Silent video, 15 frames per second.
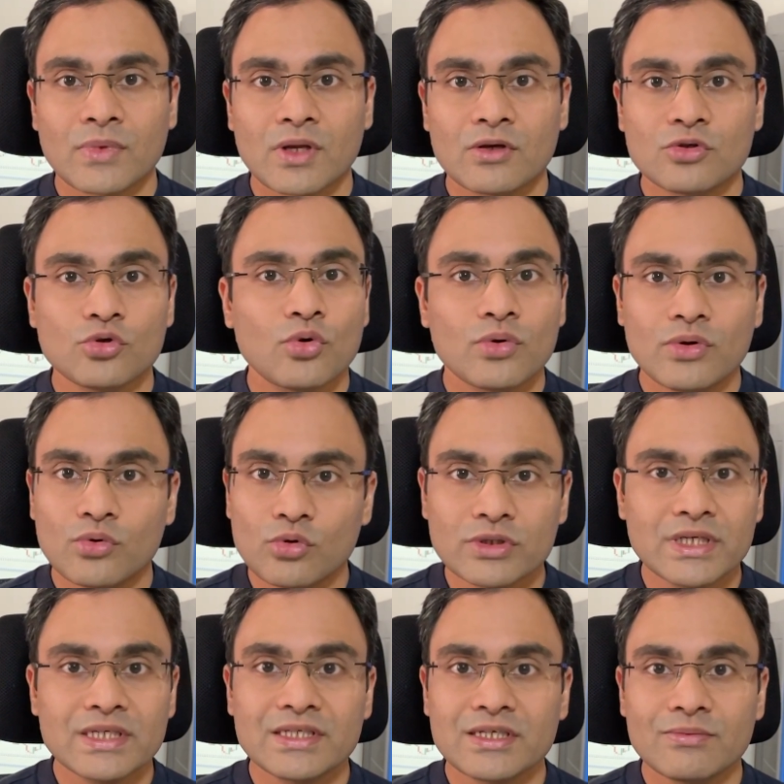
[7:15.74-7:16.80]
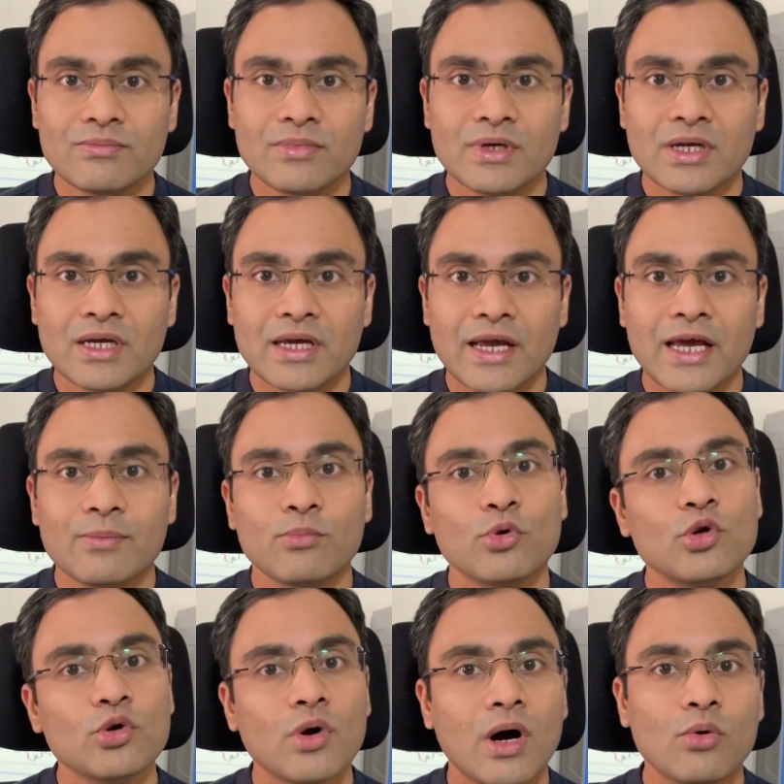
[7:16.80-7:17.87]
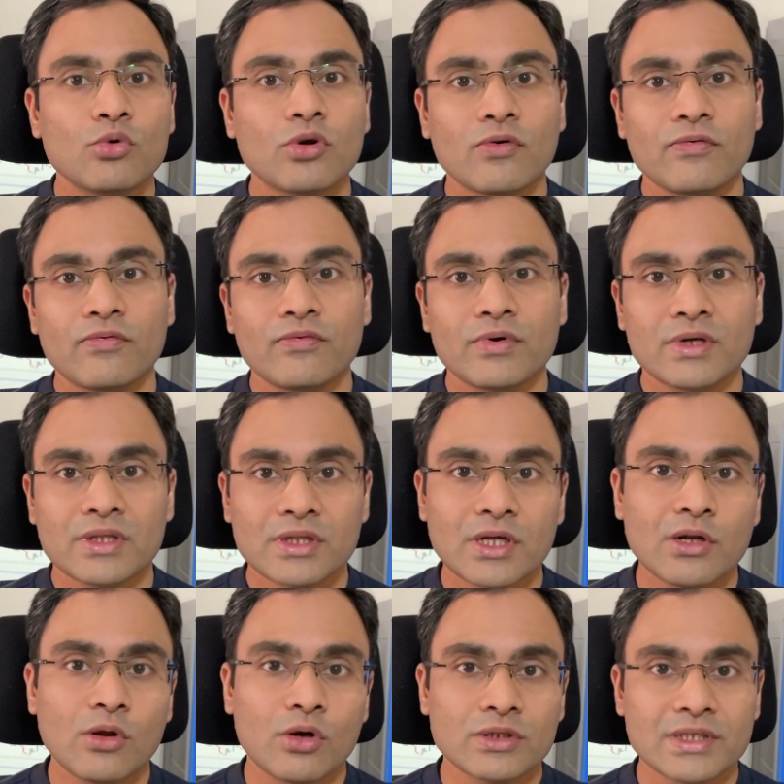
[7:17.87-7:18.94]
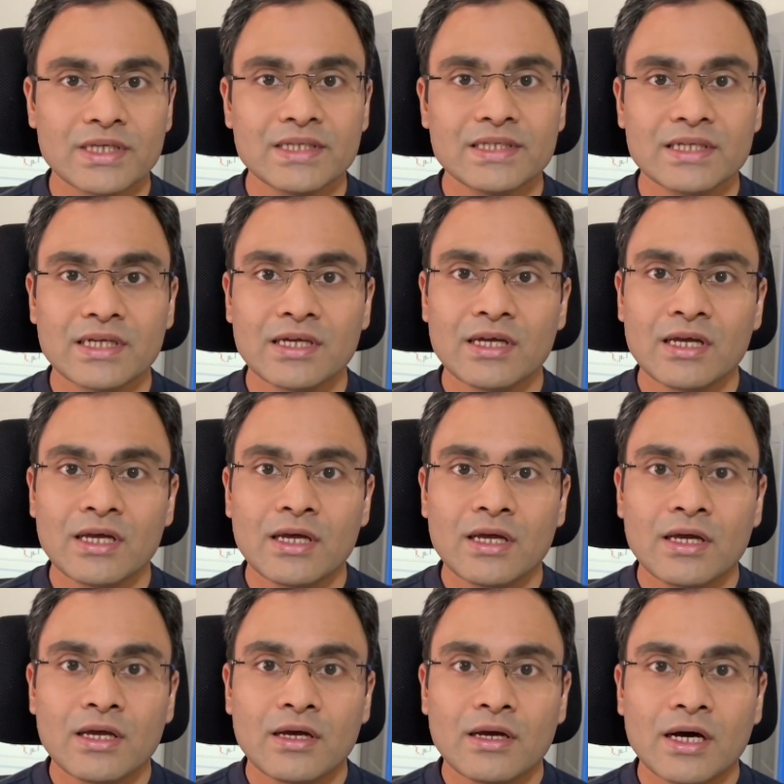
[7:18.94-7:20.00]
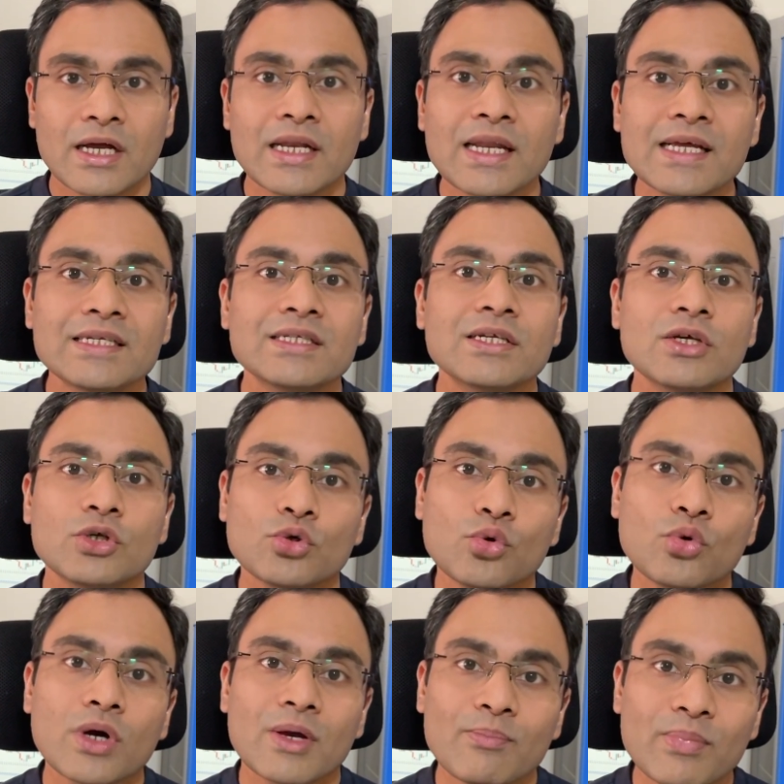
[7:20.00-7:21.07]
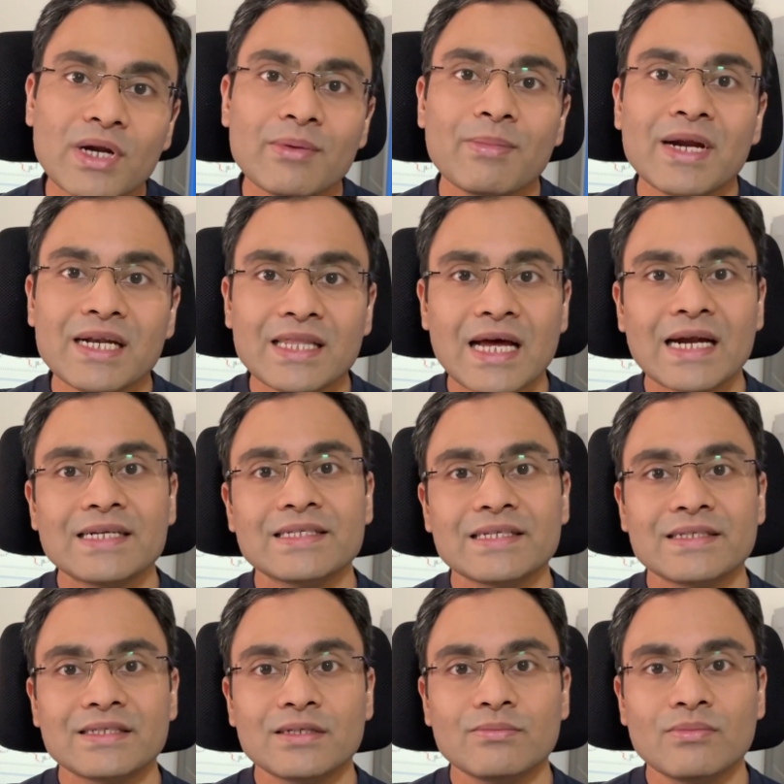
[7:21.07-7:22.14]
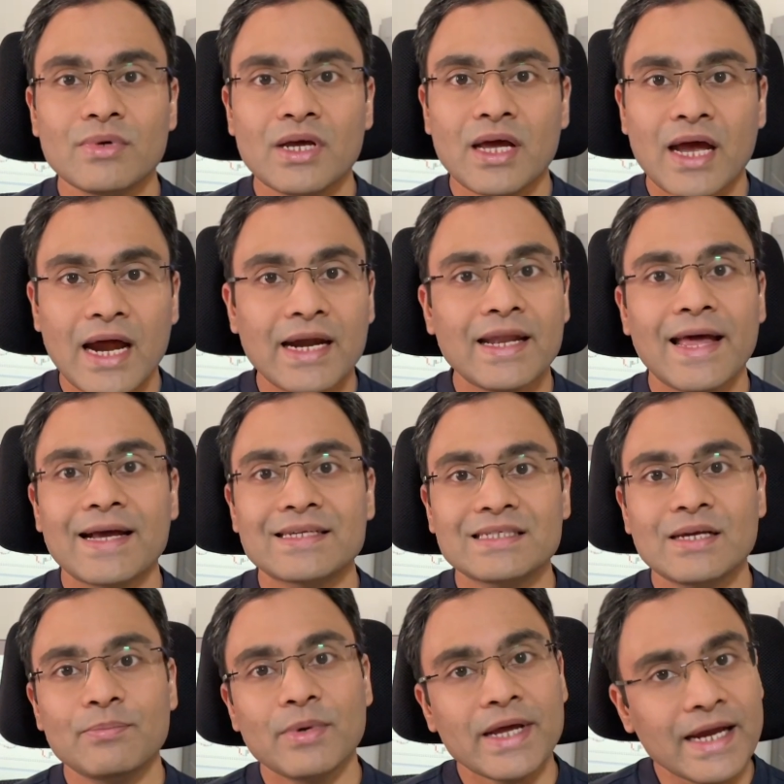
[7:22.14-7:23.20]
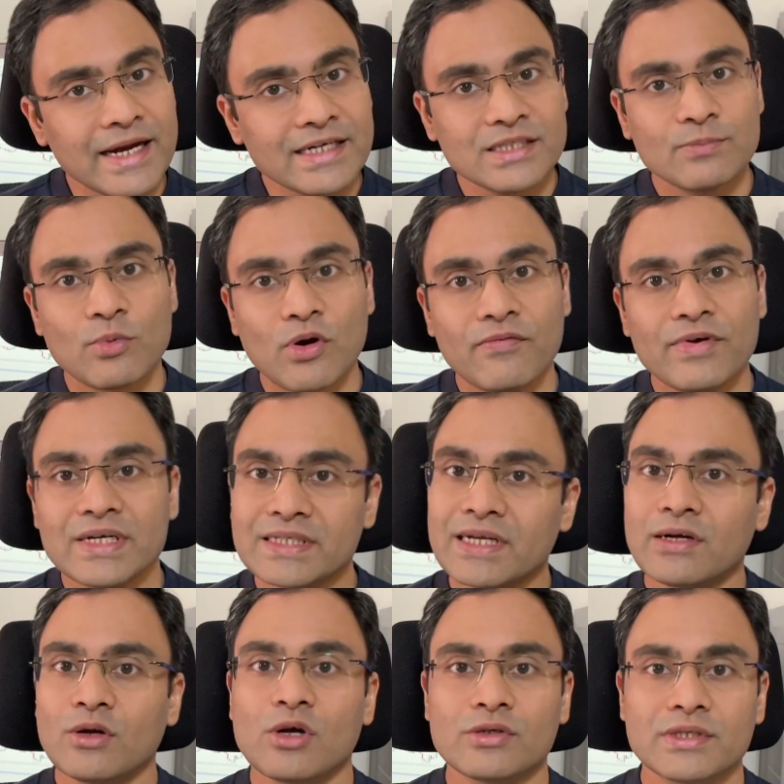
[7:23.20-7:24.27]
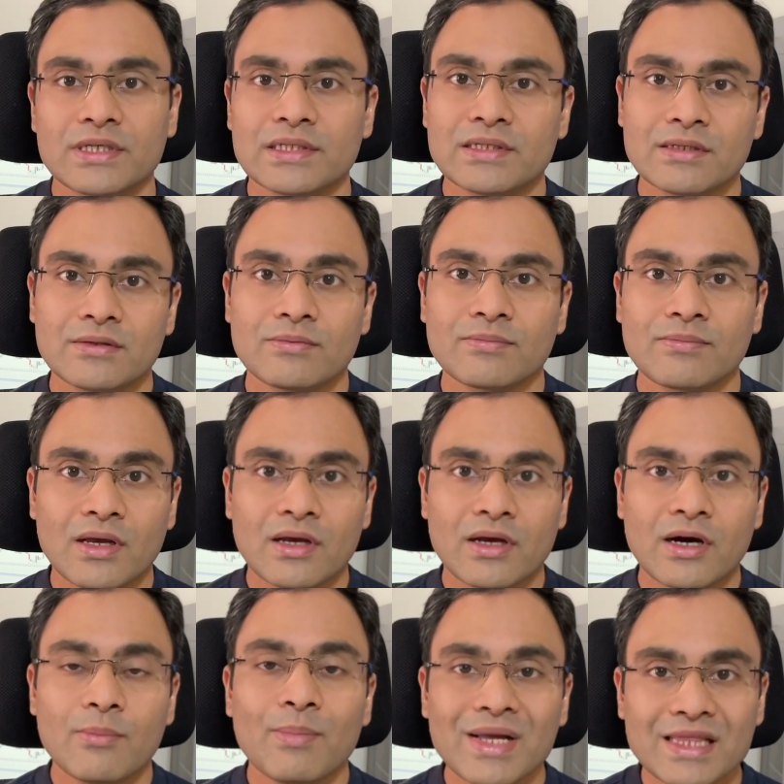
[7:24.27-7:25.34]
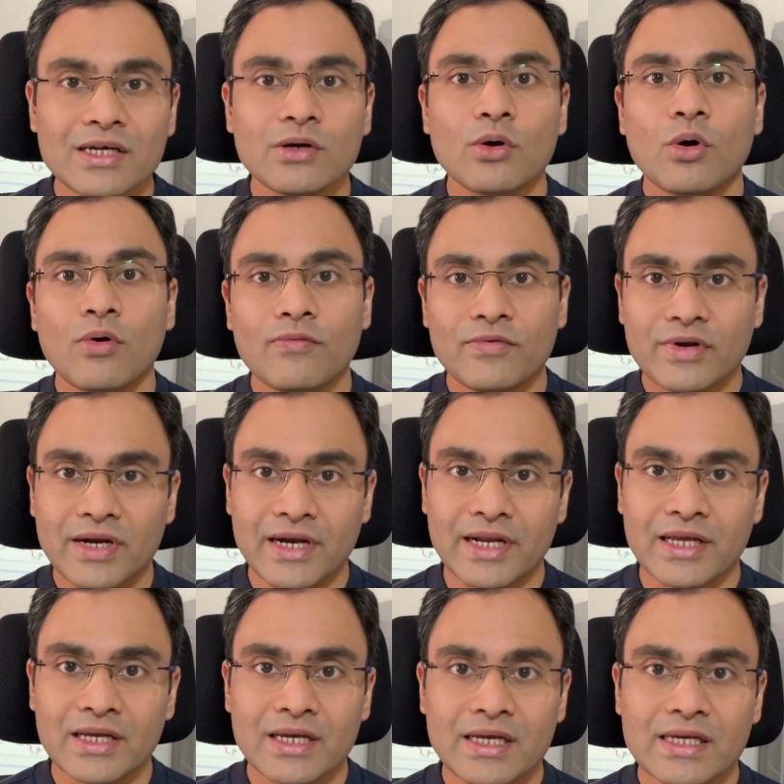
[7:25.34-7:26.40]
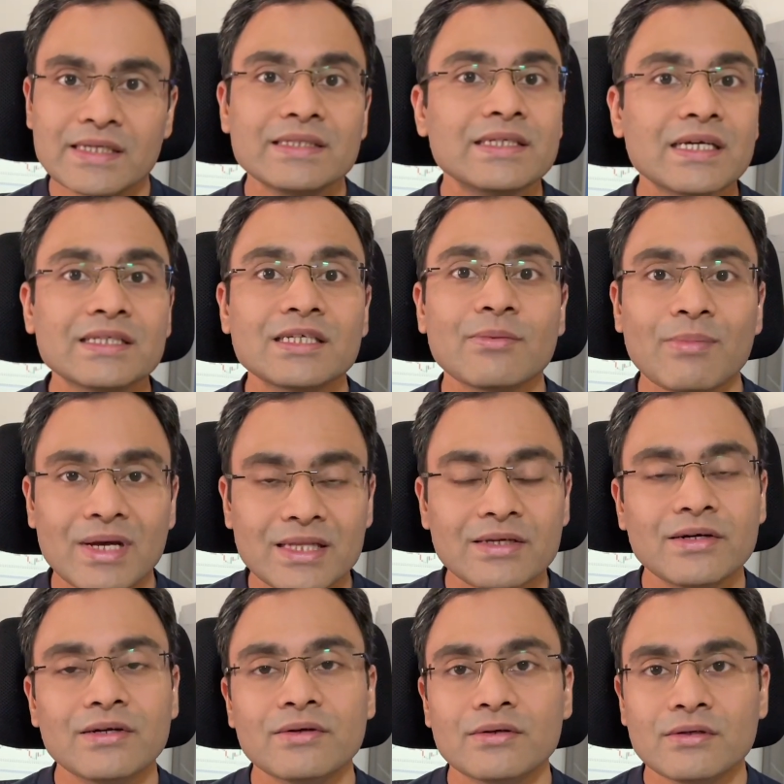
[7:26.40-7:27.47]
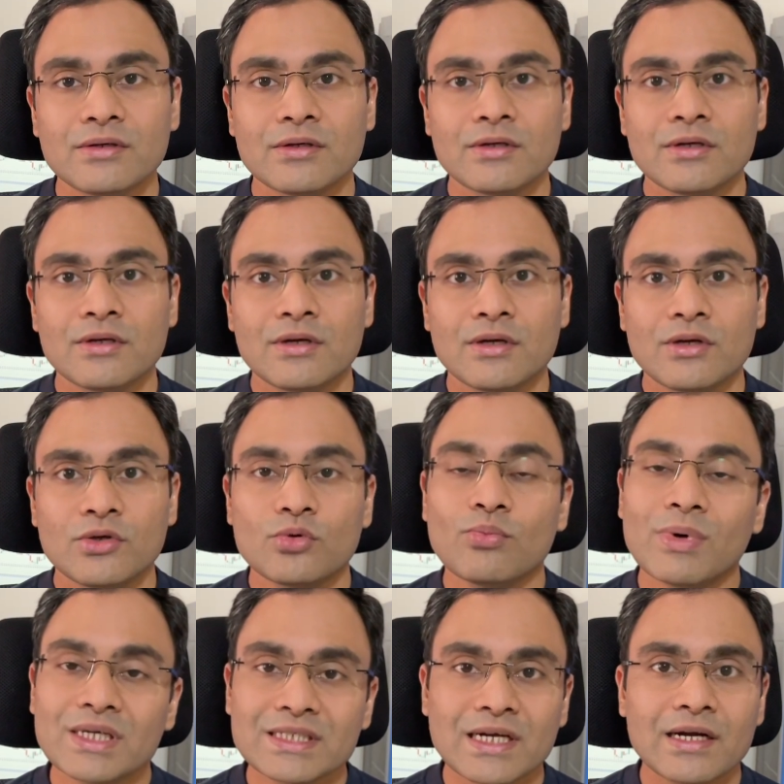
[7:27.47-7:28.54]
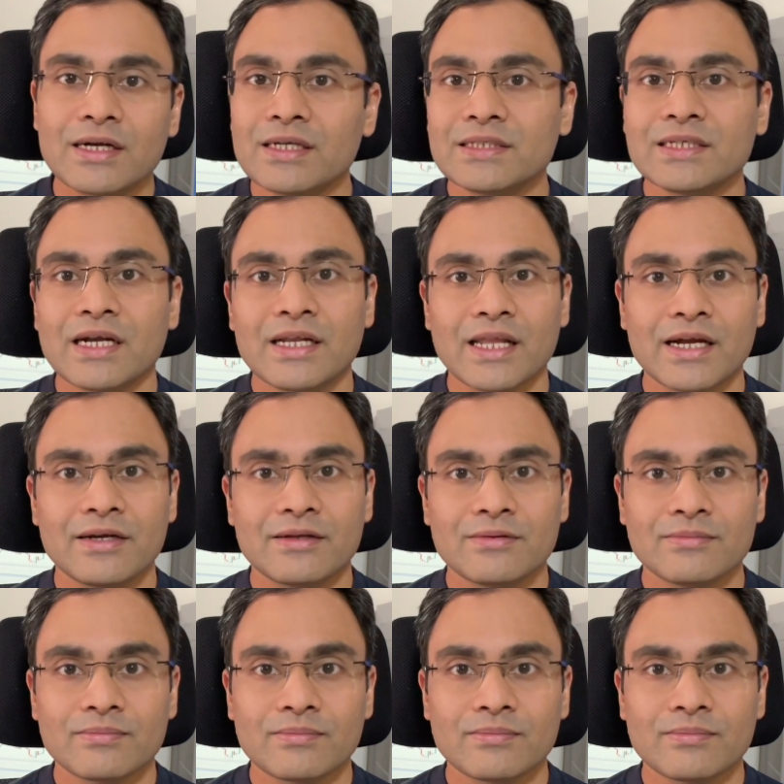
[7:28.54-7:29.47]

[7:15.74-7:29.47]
So no system can pull you out of the losses unless you implement that system and accept its profits and losses. A method of trading is just a method. You must understand that.